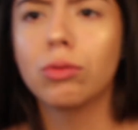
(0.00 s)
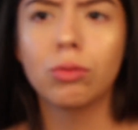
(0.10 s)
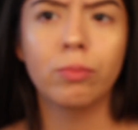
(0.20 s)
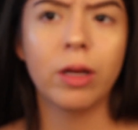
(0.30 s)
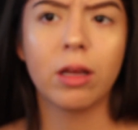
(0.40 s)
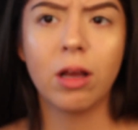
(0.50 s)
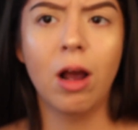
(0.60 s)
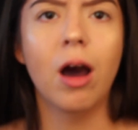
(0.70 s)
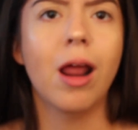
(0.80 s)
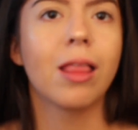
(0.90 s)
Oh my
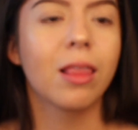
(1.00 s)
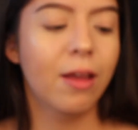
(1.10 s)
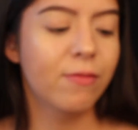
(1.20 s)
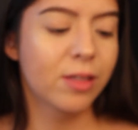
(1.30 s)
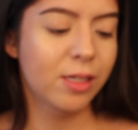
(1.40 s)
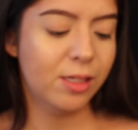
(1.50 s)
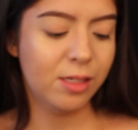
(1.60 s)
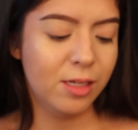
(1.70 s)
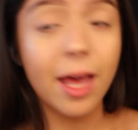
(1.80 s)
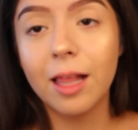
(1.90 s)
god, I love
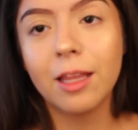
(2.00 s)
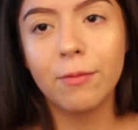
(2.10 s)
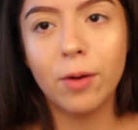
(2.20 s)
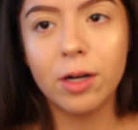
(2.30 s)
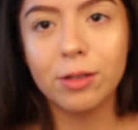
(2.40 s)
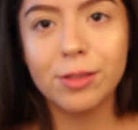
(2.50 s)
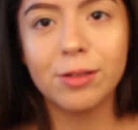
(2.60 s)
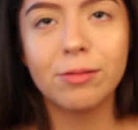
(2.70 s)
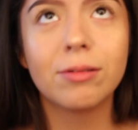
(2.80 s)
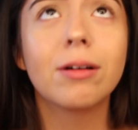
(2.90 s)
this. And I love Mario
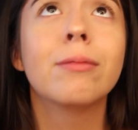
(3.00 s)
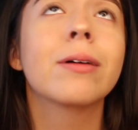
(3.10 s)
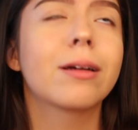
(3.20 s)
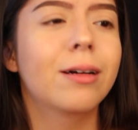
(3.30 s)
too. Oh my